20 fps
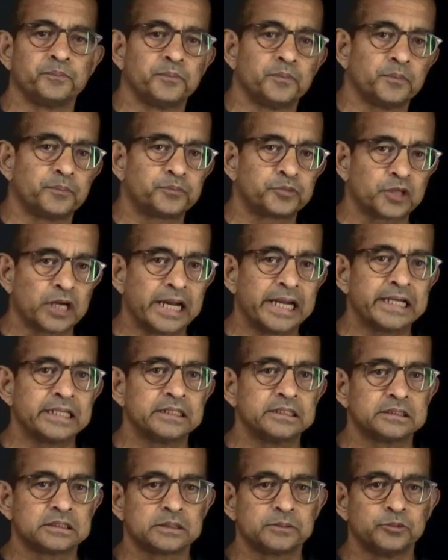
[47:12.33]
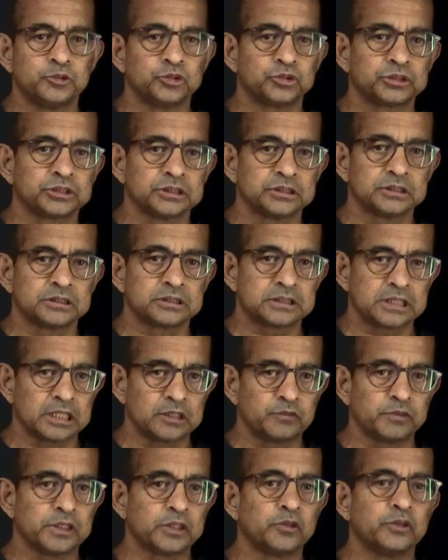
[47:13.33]
prior distributions that
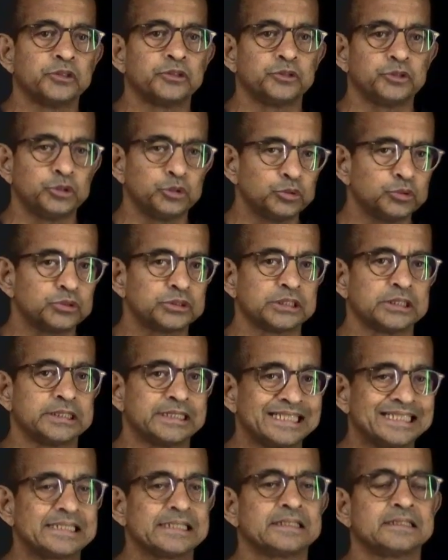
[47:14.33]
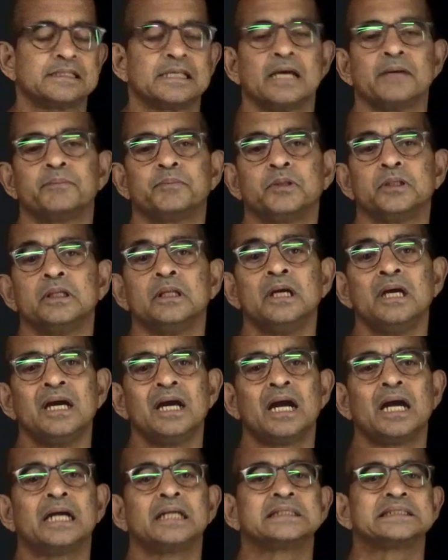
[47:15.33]
we are going to use in this example
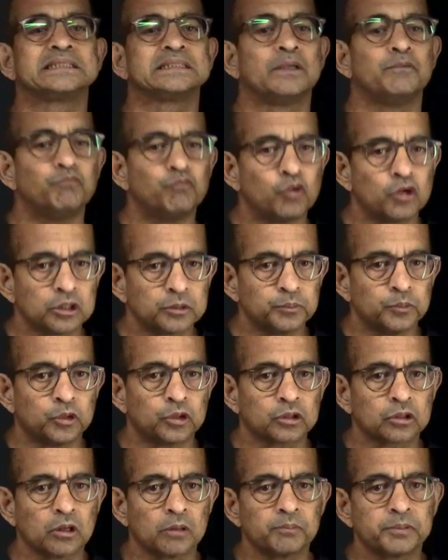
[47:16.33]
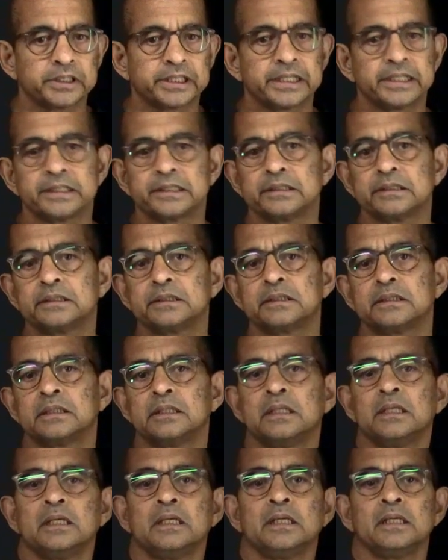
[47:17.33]
are somewhat more complicated,
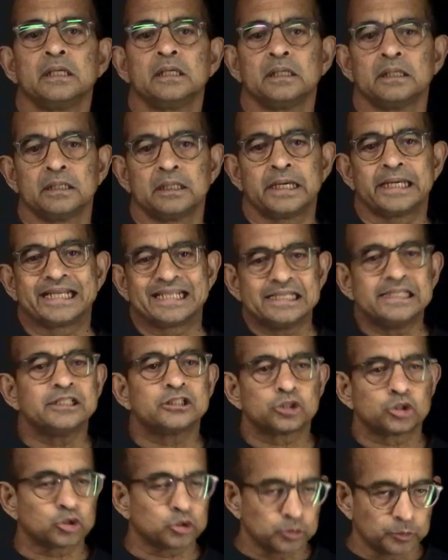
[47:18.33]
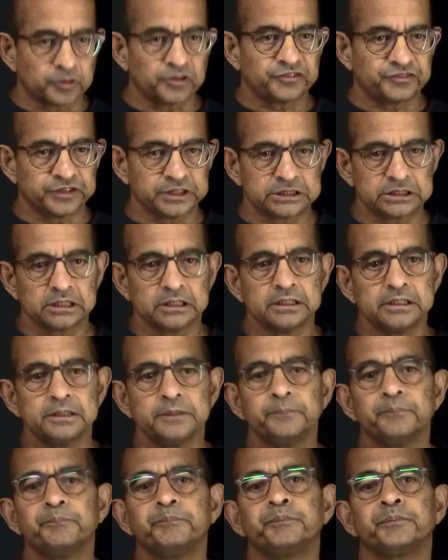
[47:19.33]
at least superficially.
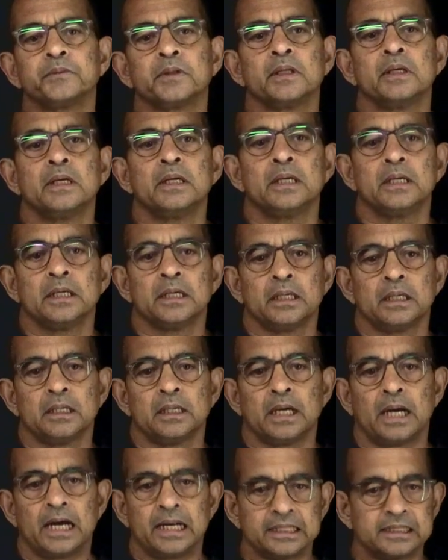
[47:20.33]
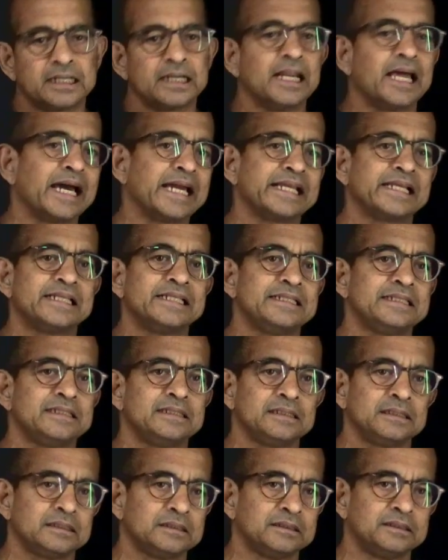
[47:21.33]

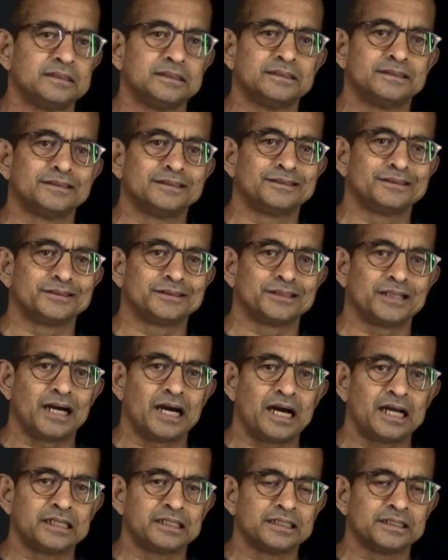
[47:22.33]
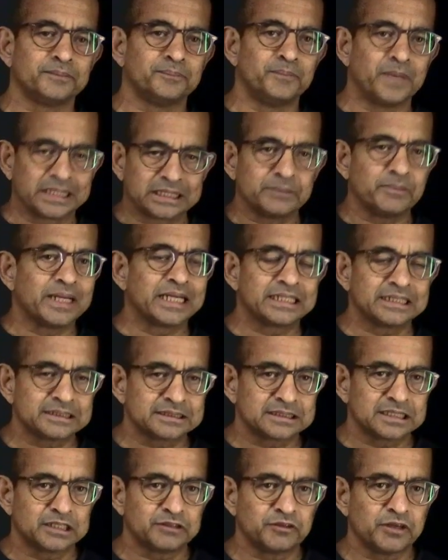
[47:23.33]
Underlyingly, the mathematics
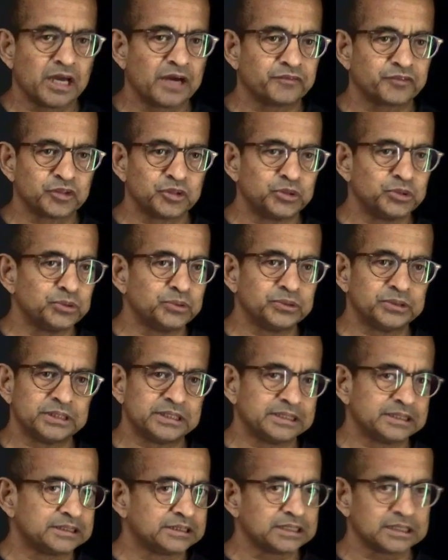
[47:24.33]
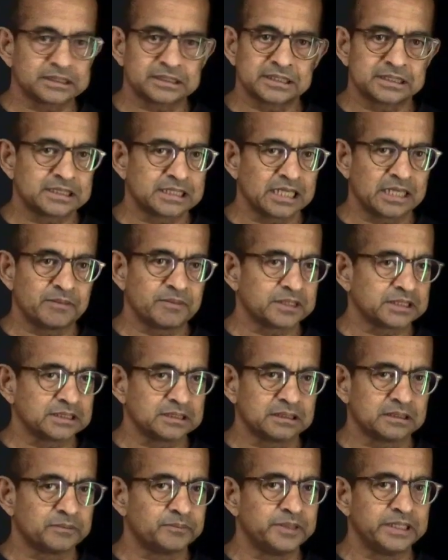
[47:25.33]
that we have to do is just the same as in
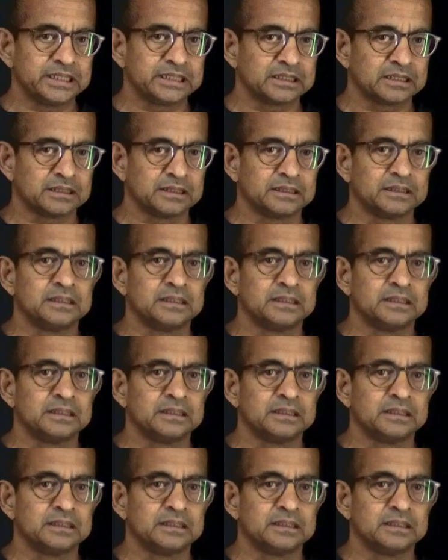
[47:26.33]
the beta